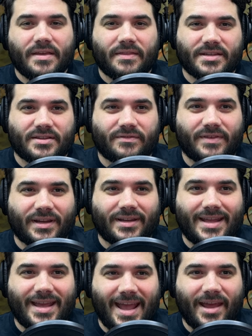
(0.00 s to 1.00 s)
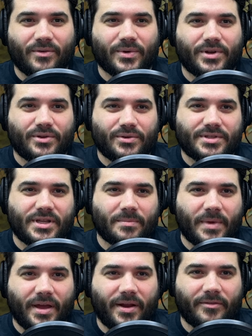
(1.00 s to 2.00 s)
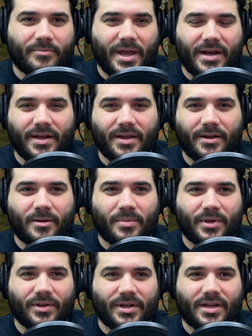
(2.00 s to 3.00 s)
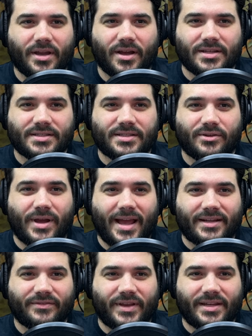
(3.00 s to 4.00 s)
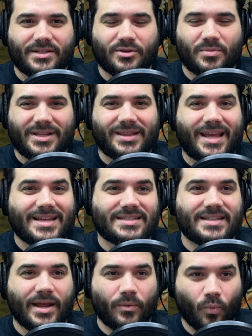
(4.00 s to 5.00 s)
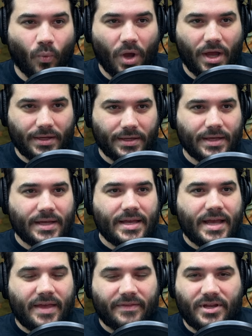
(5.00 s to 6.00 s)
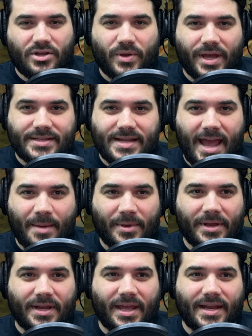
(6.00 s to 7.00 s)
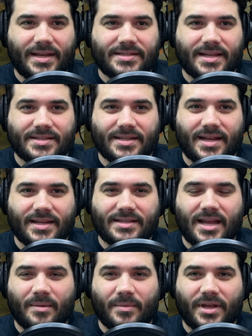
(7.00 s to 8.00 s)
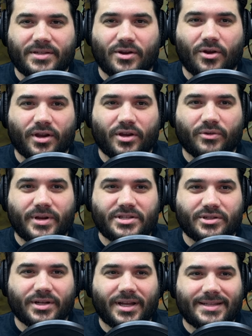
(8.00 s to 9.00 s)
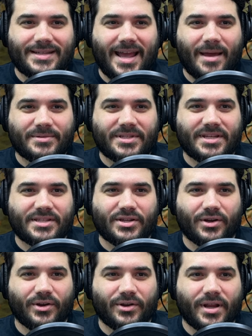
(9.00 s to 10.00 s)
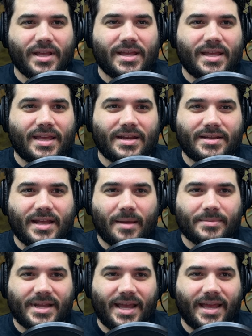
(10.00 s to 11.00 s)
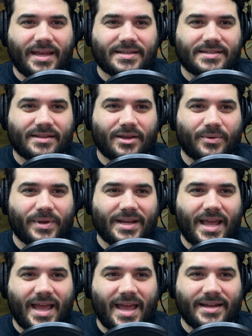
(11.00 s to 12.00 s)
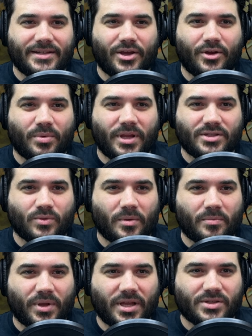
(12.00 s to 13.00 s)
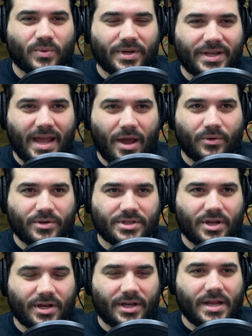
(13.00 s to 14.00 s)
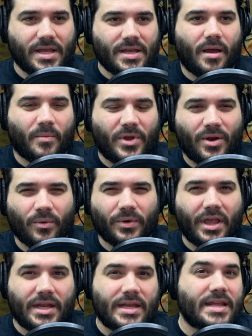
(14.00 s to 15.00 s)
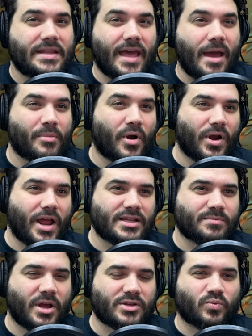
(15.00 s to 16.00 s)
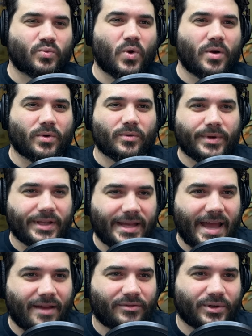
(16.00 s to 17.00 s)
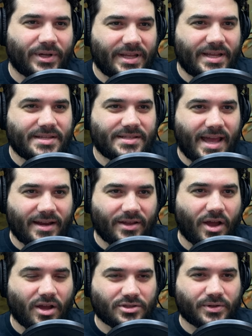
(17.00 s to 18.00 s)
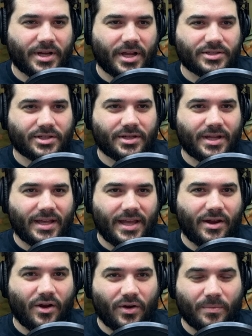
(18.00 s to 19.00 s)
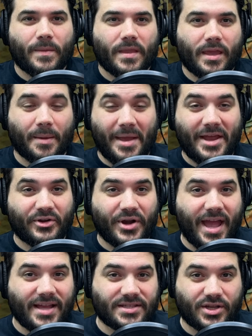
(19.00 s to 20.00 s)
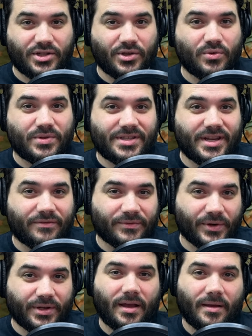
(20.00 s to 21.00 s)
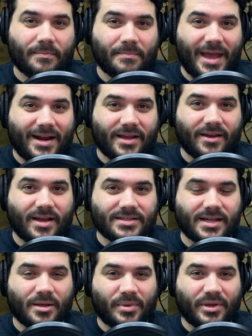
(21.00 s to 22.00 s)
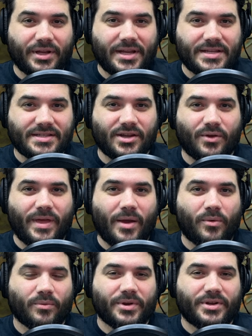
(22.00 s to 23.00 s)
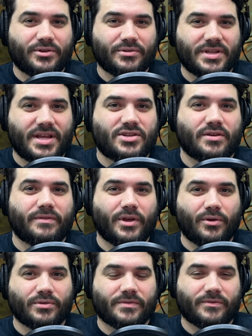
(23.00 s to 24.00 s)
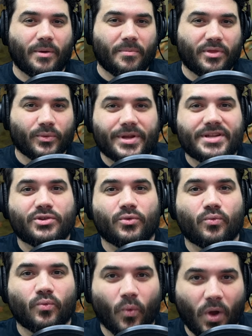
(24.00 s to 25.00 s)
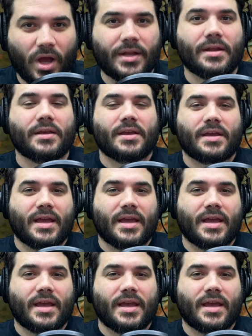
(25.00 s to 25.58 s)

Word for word: This effect can't reduce the amount of mana an ability costs to activate to be less than 1. And then you can tap it, and it says the next time target creature adapts this turn, it adapts as though it had no +1/+1 counters on it. We don't really need that part as much. What we're really after is that cost reduction. Again, our commander has 2 different mana costed abilities, so that will reduce each of those from 3 to 1.